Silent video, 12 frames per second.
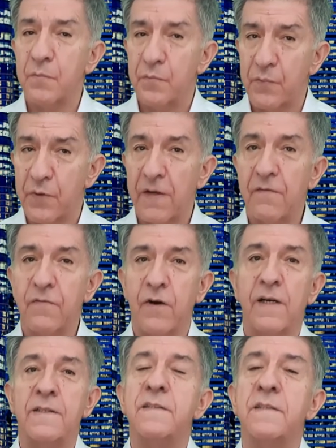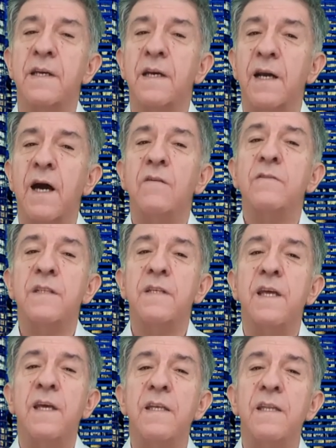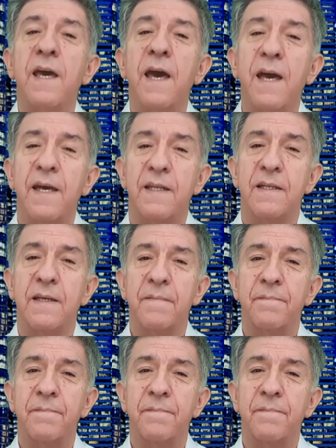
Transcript: brave ones counted in the hand,